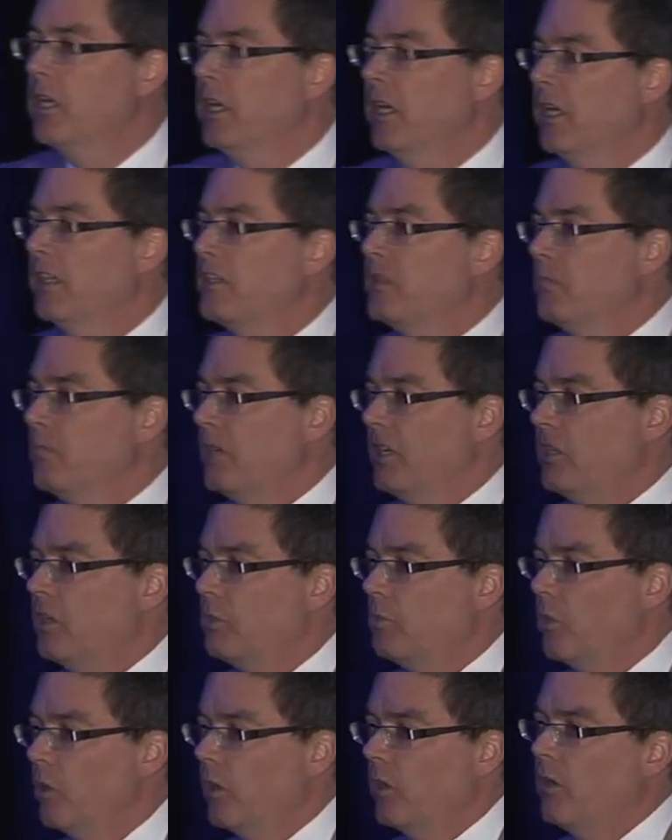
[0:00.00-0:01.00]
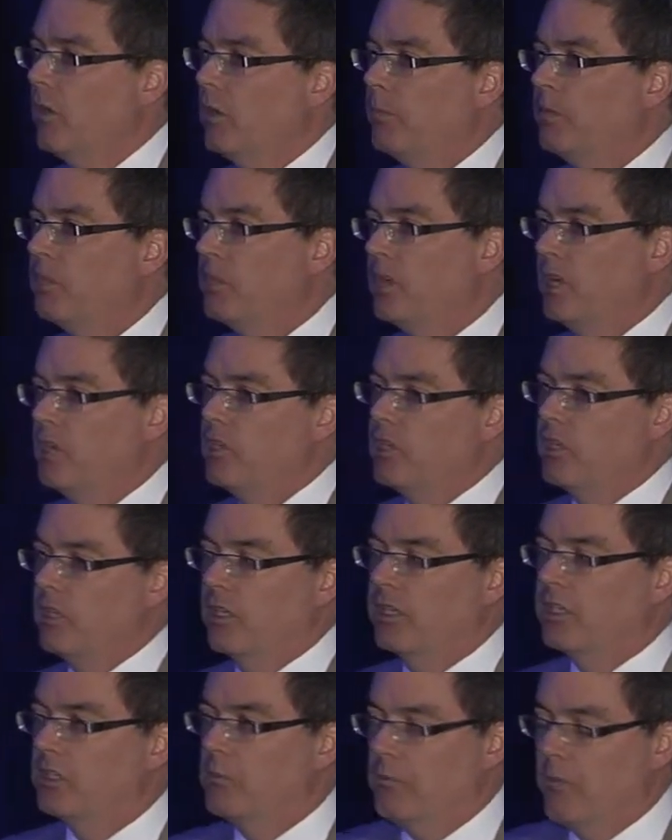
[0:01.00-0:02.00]
it's much more
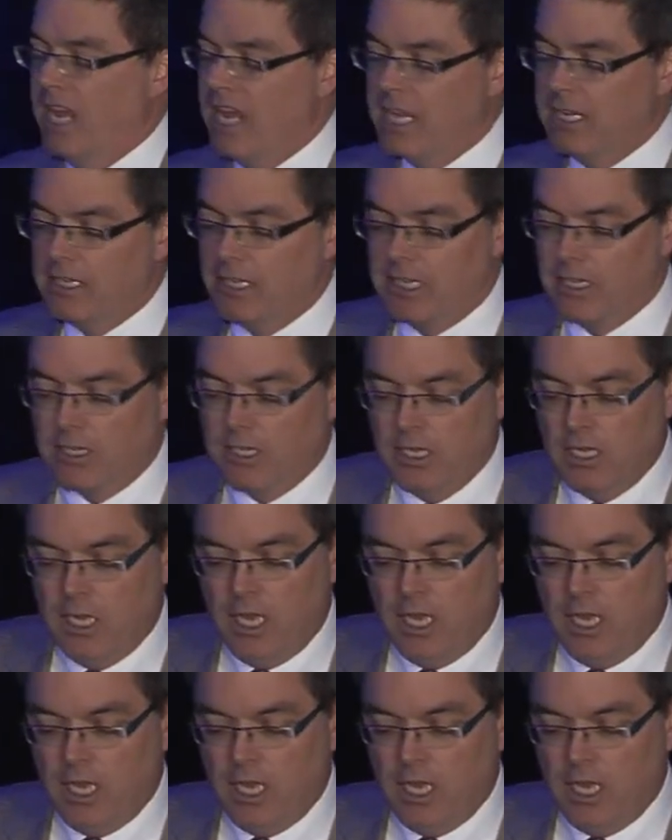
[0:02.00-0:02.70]
computationally demanding,